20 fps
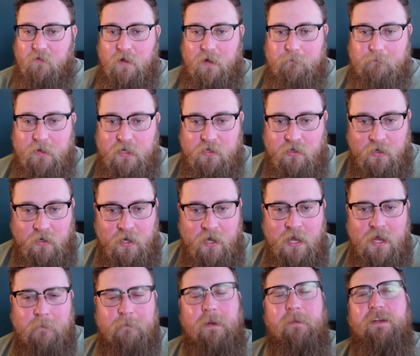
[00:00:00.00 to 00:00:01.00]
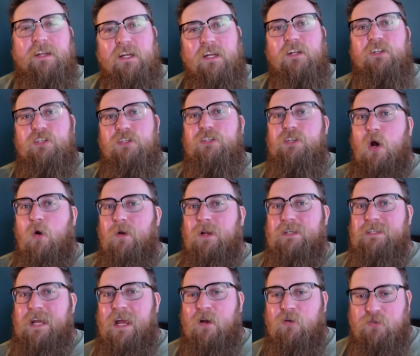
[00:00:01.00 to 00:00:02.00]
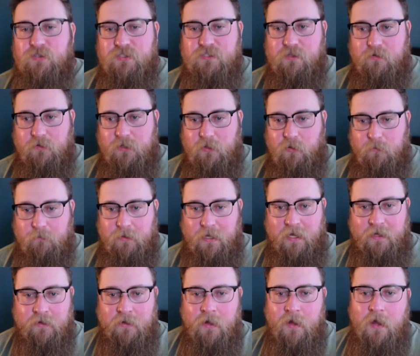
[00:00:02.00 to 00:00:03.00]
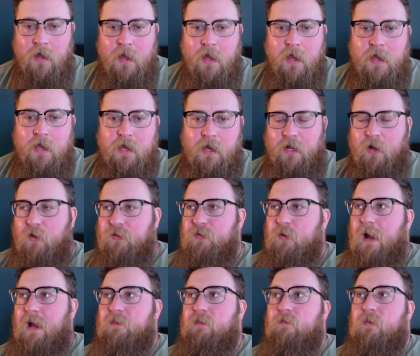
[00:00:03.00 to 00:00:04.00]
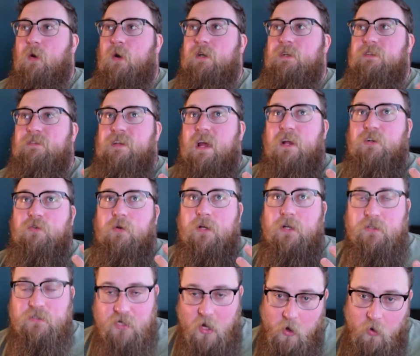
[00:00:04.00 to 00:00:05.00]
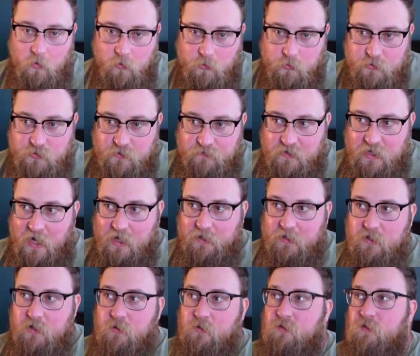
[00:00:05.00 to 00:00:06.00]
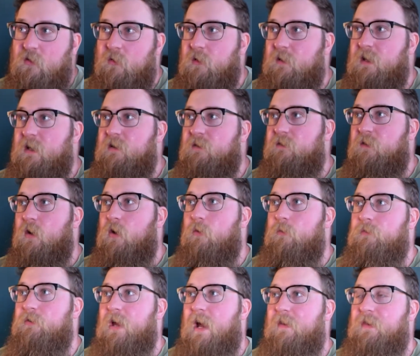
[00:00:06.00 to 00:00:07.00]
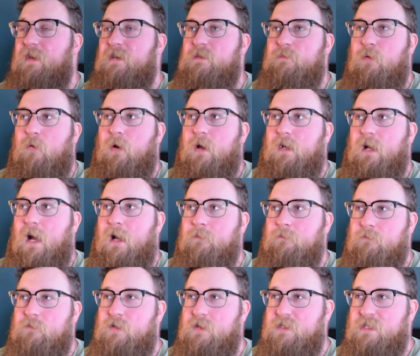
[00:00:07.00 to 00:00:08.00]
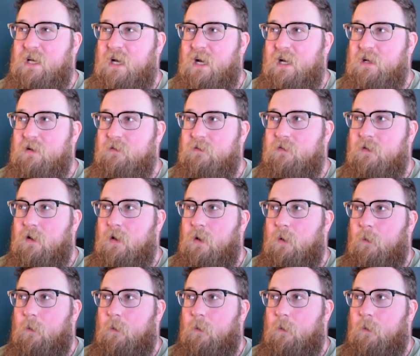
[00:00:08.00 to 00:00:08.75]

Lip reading: lot better. Maybe needed to tone it down just a little bit. It also has a very desaturated tone, which we've gotten used to in these films. At this point, I'm just kind of